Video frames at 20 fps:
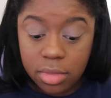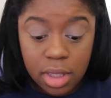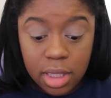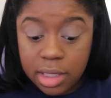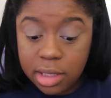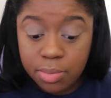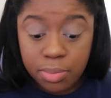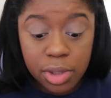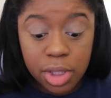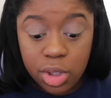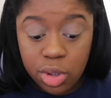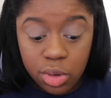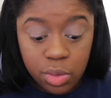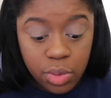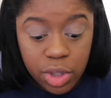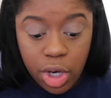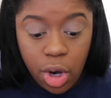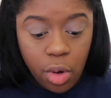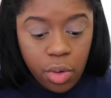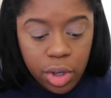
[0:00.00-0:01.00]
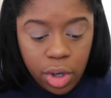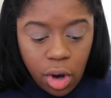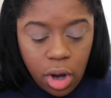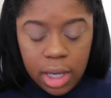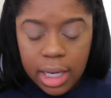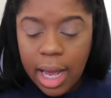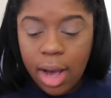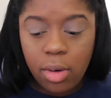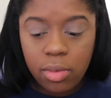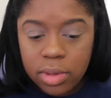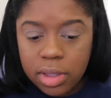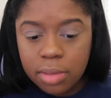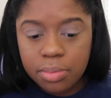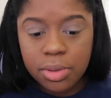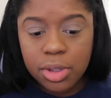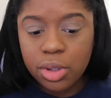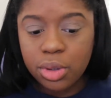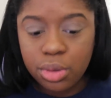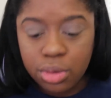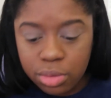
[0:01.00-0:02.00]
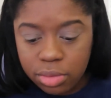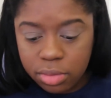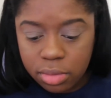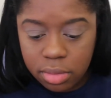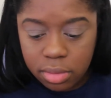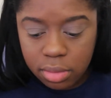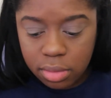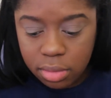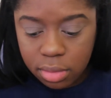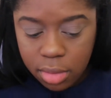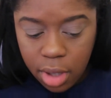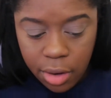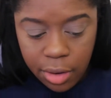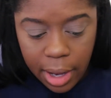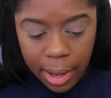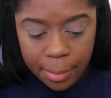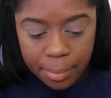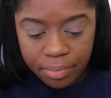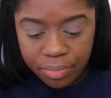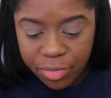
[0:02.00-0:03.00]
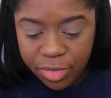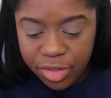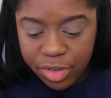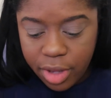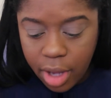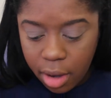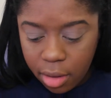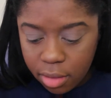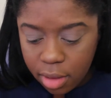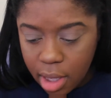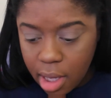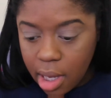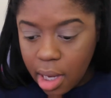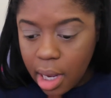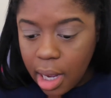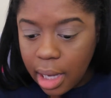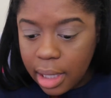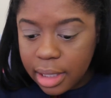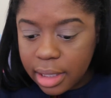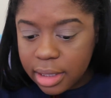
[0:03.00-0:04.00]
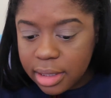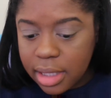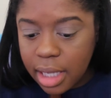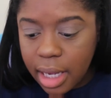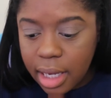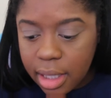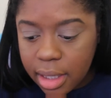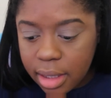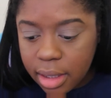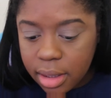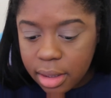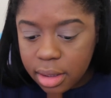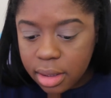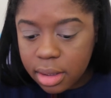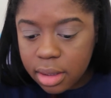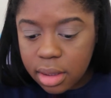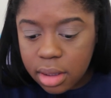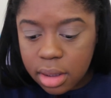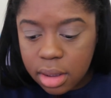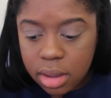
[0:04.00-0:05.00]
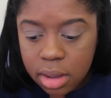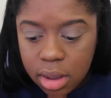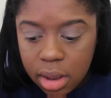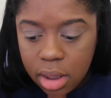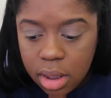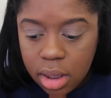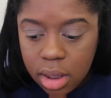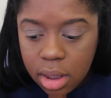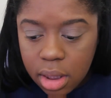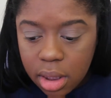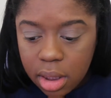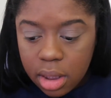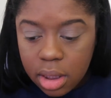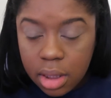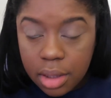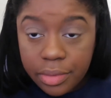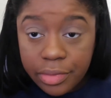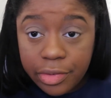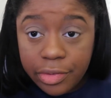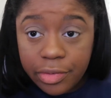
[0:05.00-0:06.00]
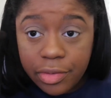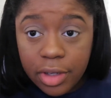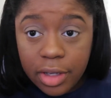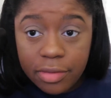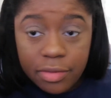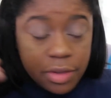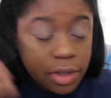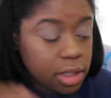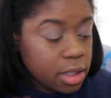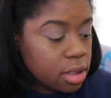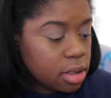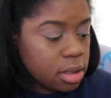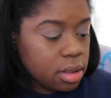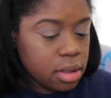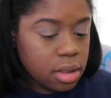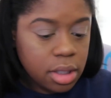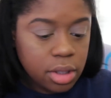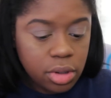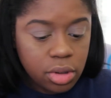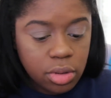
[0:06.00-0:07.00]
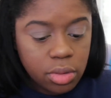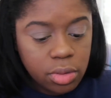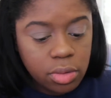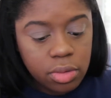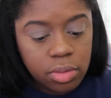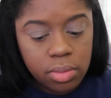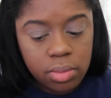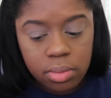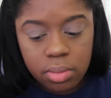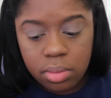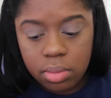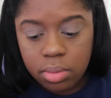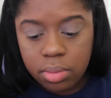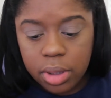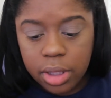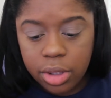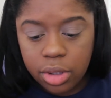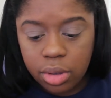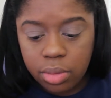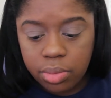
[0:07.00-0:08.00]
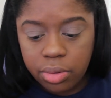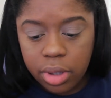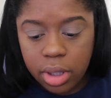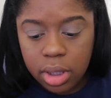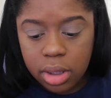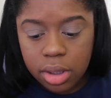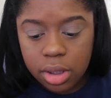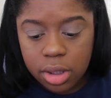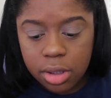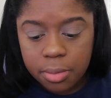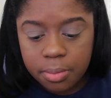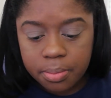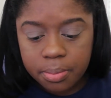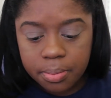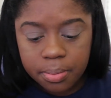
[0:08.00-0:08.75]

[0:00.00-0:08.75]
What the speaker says: It's blue. We're going all out with the blue. Okay, so I'm gonna take fluffy little blender brush